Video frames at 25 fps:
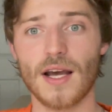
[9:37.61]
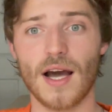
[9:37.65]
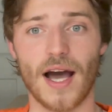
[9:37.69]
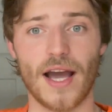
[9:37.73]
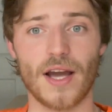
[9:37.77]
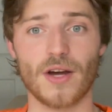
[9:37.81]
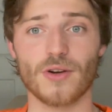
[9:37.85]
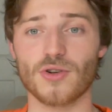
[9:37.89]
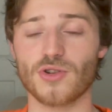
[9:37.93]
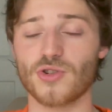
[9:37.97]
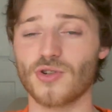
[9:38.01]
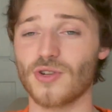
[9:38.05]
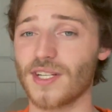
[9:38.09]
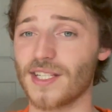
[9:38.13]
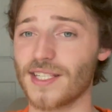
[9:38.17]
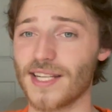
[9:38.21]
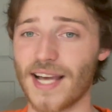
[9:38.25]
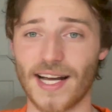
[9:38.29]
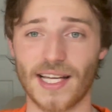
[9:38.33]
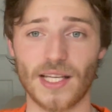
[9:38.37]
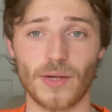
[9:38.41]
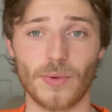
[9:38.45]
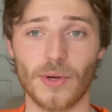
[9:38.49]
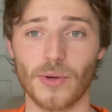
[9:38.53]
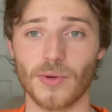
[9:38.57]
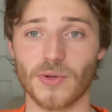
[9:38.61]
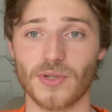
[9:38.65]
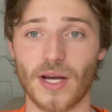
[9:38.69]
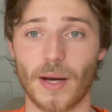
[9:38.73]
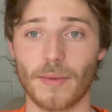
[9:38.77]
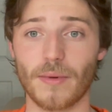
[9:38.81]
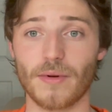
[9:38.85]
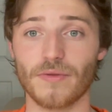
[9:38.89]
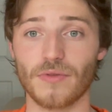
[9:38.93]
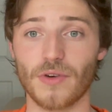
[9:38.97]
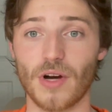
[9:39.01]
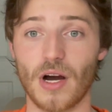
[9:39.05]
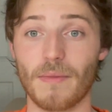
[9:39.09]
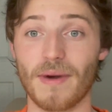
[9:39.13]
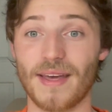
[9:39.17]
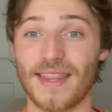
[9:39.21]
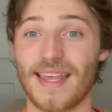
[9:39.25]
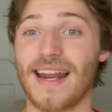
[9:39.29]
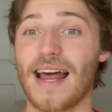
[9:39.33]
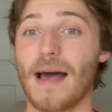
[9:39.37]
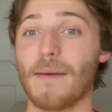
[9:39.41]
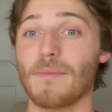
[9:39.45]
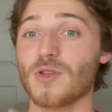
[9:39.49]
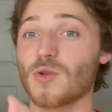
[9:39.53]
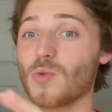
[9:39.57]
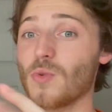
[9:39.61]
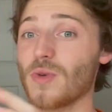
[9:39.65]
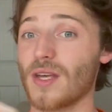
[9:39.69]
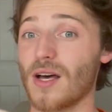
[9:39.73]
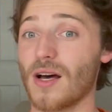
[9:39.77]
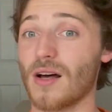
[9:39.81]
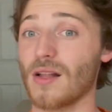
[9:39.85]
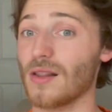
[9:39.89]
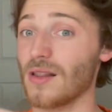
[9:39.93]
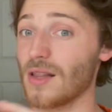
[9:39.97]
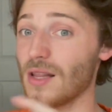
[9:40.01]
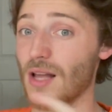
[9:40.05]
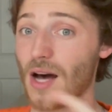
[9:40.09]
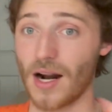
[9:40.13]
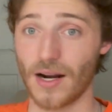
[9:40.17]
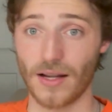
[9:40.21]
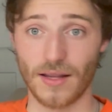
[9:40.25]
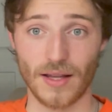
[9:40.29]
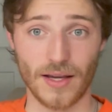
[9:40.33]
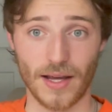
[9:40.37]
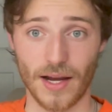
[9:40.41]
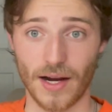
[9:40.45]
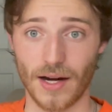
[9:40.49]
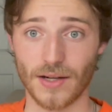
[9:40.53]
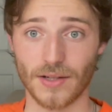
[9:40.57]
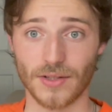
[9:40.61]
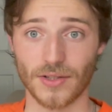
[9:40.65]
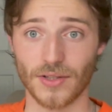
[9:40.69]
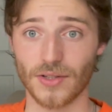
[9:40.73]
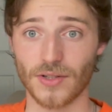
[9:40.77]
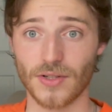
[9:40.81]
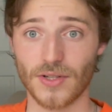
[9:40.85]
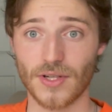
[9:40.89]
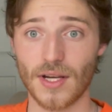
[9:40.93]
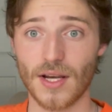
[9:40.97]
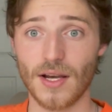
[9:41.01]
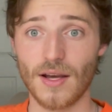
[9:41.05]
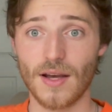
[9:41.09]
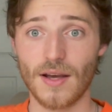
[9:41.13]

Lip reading: I understood exactly where he was coming from, and that happens with a lot of the characters